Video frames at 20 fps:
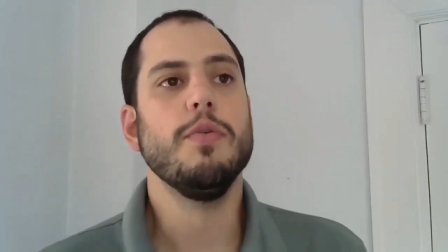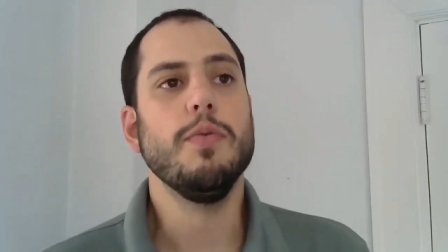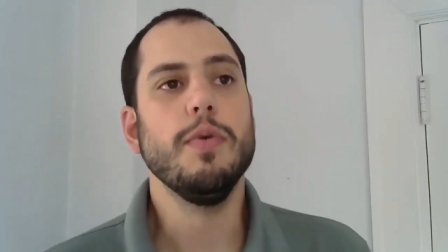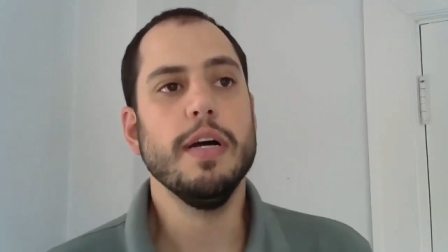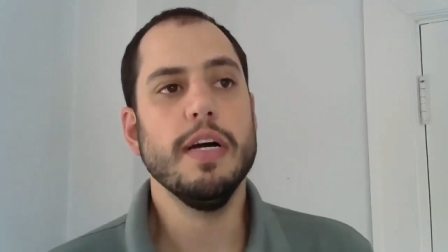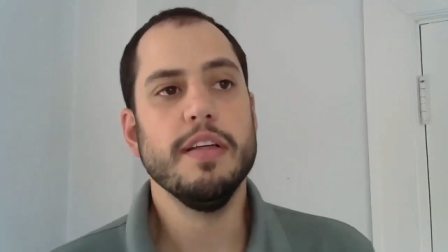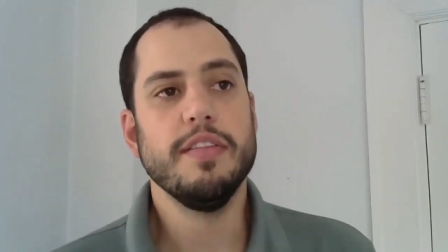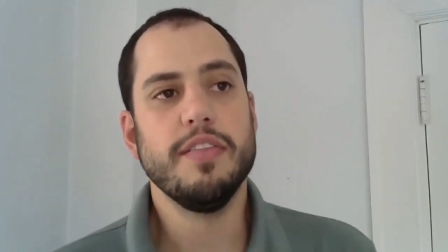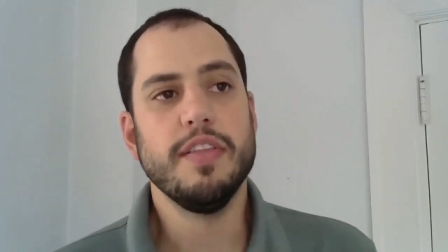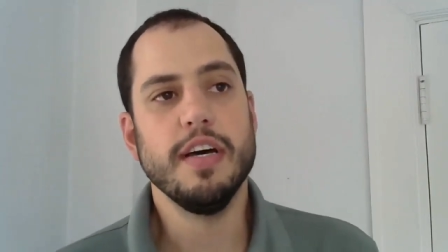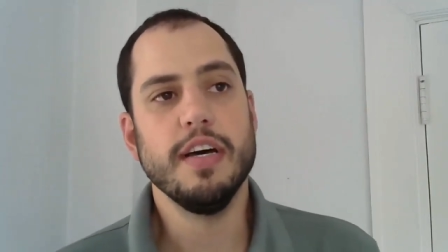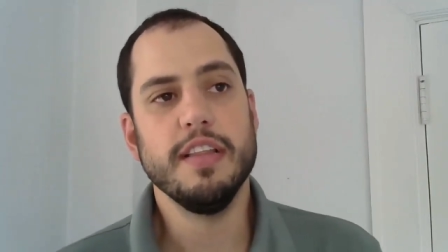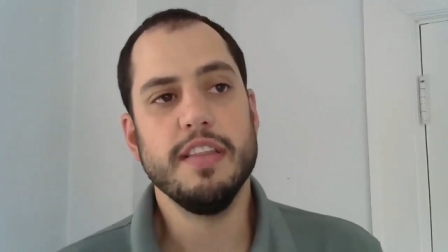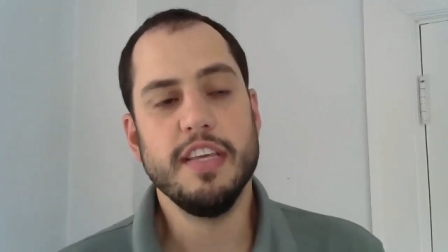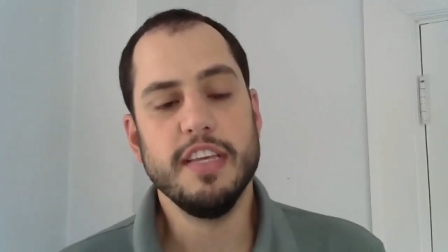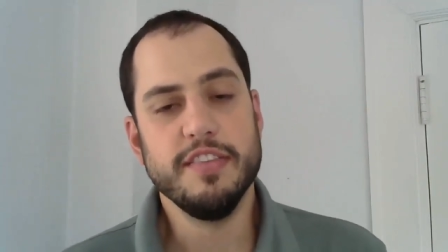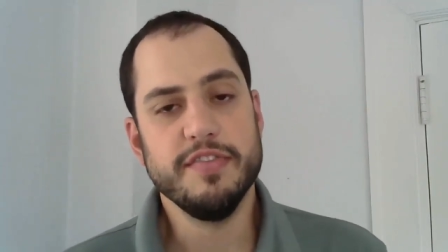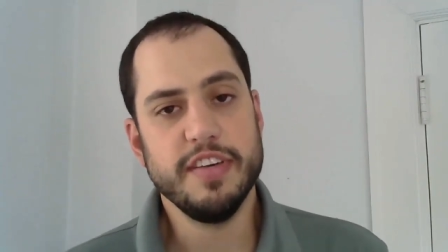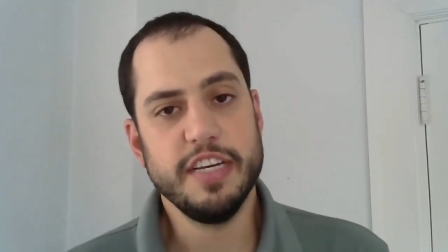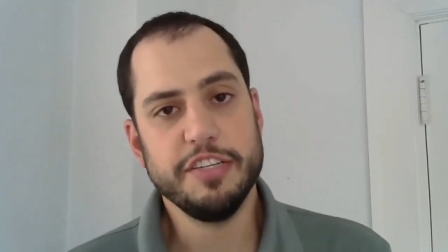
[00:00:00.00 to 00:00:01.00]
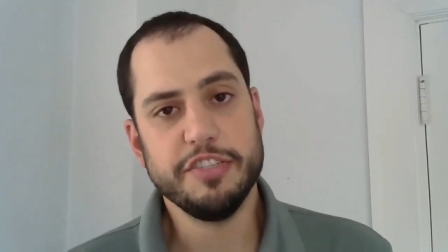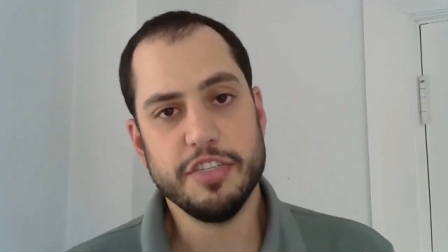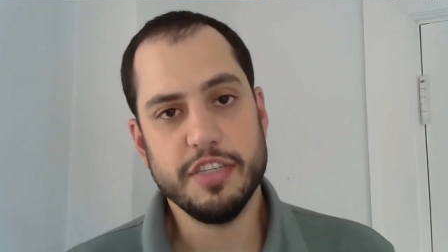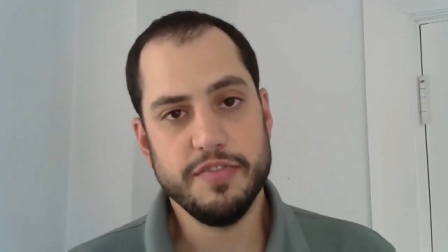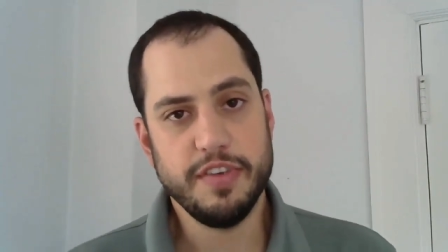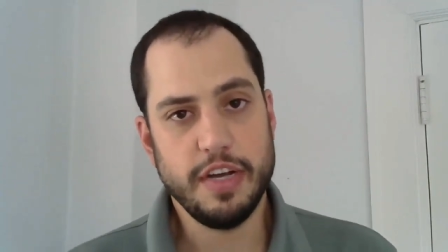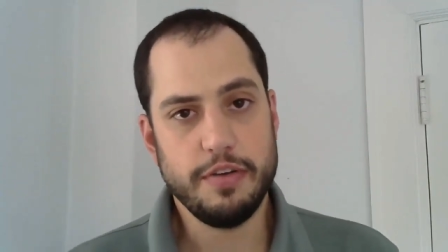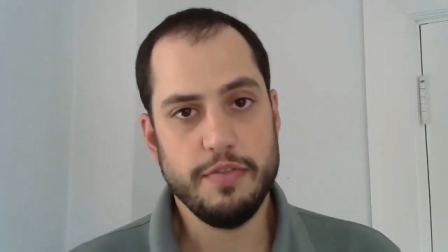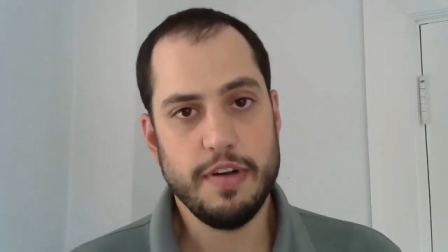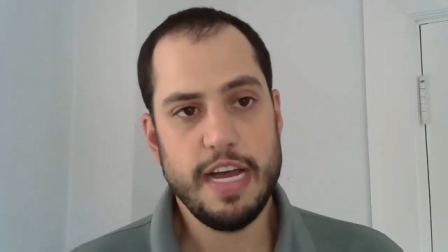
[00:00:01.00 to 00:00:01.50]
with uh, the invasion
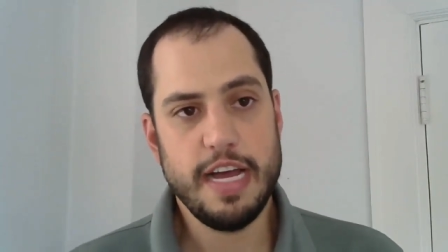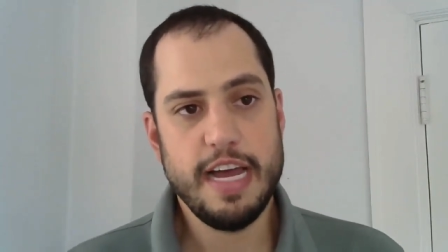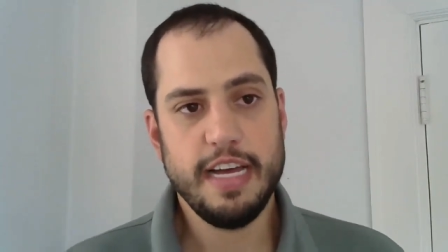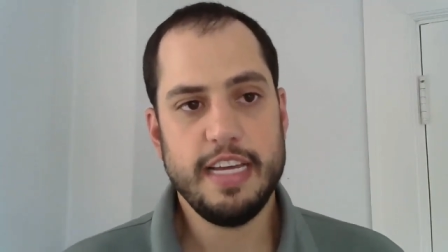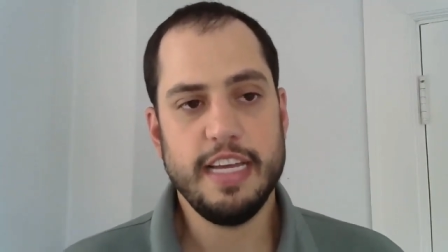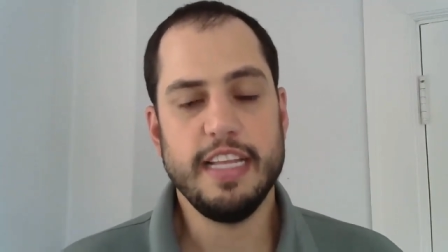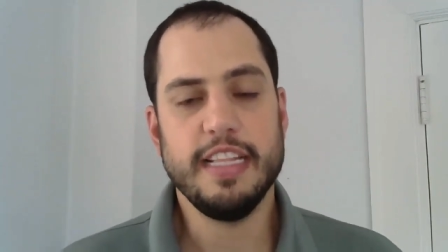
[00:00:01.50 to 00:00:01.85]
of Iraq.